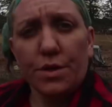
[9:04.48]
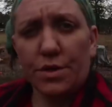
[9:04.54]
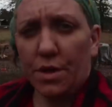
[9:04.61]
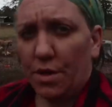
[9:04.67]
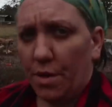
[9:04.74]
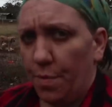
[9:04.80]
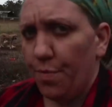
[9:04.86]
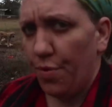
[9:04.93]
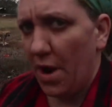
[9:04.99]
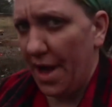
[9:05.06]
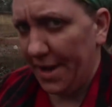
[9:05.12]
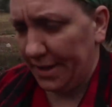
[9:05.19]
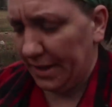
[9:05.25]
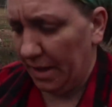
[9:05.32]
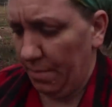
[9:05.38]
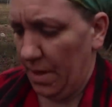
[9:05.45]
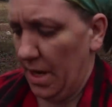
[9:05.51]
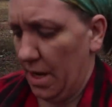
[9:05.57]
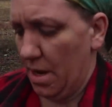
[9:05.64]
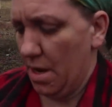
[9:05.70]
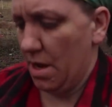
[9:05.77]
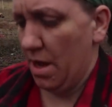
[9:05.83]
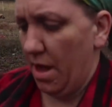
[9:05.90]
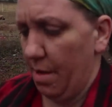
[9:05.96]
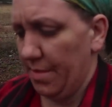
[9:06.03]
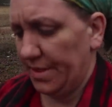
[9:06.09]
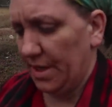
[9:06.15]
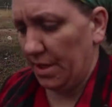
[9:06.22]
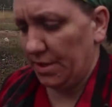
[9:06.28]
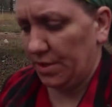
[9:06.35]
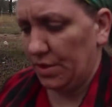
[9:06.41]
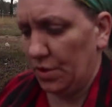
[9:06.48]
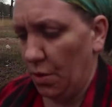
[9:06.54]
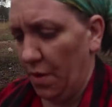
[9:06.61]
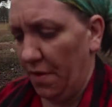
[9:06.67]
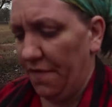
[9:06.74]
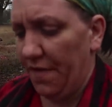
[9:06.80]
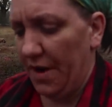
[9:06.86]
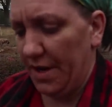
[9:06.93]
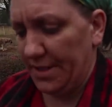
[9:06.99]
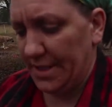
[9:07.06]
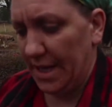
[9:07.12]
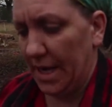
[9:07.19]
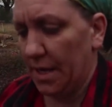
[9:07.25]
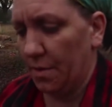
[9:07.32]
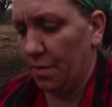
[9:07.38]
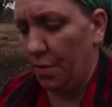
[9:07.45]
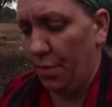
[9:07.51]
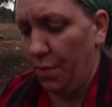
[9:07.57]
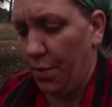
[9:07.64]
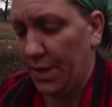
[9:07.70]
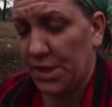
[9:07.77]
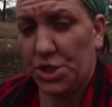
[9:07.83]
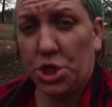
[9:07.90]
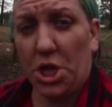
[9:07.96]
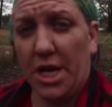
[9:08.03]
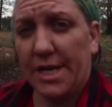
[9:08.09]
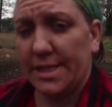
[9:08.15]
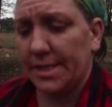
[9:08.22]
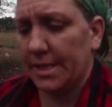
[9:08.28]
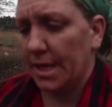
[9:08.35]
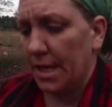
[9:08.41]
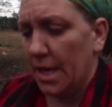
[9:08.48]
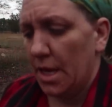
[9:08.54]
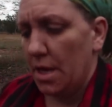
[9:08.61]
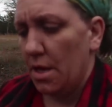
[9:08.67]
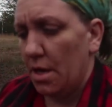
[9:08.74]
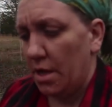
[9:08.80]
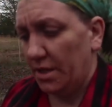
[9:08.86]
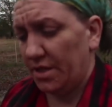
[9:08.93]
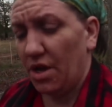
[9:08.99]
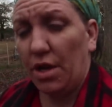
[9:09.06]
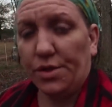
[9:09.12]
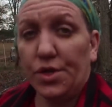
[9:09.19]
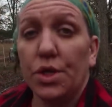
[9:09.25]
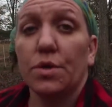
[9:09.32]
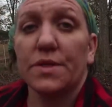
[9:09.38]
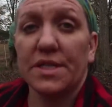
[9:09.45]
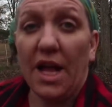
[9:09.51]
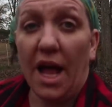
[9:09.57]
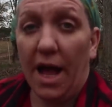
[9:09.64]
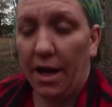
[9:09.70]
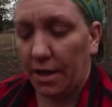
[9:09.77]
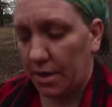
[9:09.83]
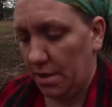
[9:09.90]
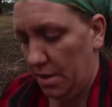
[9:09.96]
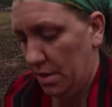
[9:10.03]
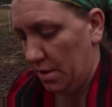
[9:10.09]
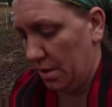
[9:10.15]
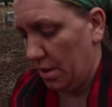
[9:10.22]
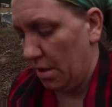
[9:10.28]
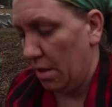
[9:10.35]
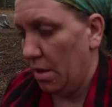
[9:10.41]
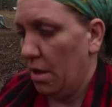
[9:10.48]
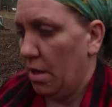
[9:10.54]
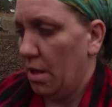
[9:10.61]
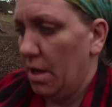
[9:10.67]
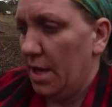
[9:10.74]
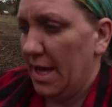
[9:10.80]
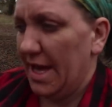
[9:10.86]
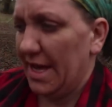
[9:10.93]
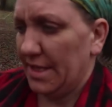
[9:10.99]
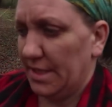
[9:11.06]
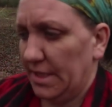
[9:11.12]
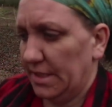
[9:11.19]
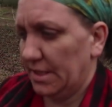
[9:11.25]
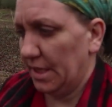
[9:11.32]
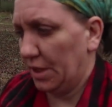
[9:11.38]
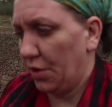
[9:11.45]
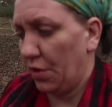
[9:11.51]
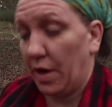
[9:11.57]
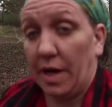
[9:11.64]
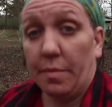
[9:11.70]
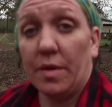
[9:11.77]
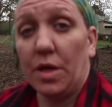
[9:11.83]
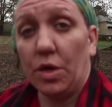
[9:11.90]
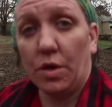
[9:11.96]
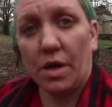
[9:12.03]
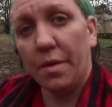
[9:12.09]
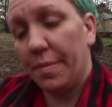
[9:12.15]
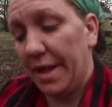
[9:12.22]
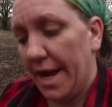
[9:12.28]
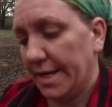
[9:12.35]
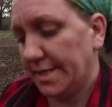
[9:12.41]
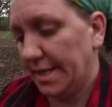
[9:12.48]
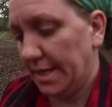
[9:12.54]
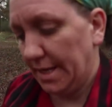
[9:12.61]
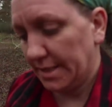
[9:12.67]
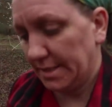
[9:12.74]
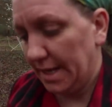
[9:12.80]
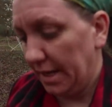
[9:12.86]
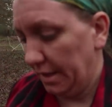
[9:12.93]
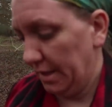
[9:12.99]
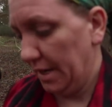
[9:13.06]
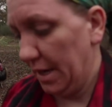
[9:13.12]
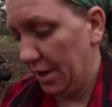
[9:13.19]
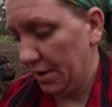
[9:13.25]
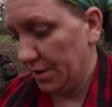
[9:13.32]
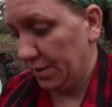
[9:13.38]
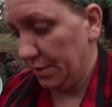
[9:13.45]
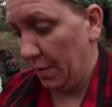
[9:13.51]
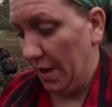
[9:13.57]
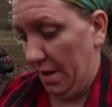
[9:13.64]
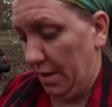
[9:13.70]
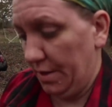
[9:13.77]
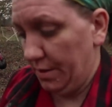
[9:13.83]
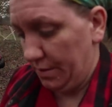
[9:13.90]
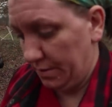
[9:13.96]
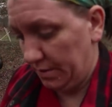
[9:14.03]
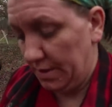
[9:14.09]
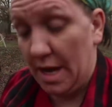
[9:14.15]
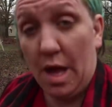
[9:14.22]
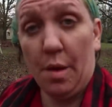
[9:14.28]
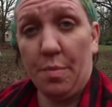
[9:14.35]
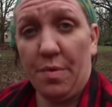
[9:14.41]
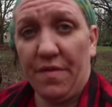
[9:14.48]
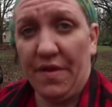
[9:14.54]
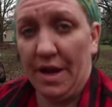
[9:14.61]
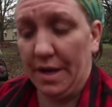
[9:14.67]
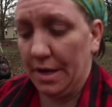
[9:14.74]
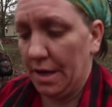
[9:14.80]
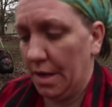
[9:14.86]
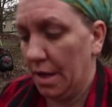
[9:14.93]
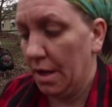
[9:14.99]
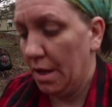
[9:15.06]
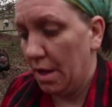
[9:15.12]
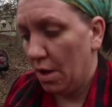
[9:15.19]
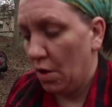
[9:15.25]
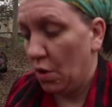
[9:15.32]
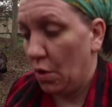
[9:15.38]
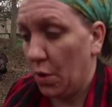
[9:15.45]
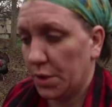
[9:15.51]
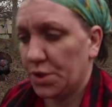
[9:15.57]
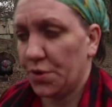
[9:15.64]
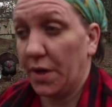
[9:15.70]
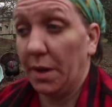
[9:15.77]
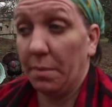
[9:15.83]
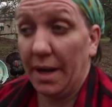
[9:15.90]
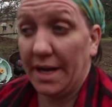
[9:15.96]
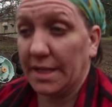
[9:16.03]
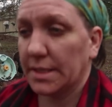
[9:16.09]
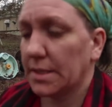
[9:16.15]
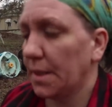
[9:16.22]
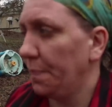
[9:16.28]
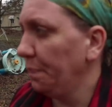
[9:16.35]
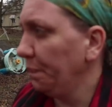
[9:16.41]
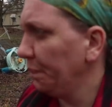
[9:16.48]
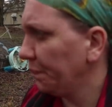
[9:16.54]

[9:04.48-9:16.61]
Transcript: So the product in my Amazon storefront and wish list is called Newstock, and it's a cream that you can apply to the inside of the ear as well to help prevent or treat mites.